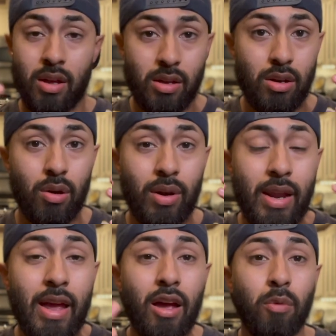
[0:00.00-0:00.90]
you know, an
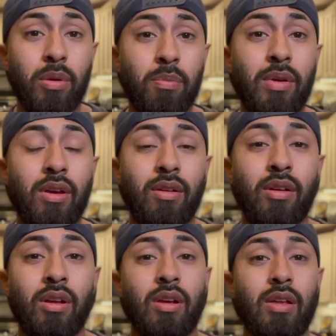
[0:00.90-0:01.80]
A L P P
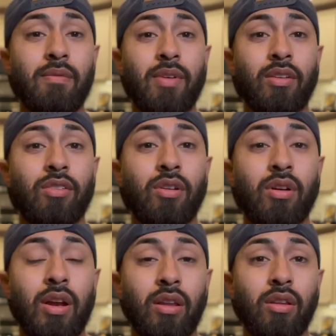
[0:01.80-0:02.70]
investor
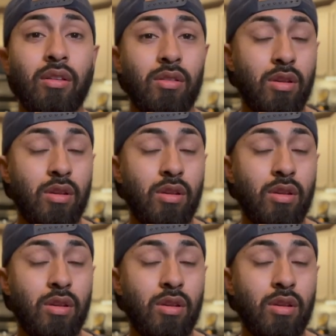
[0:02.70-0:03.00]
and,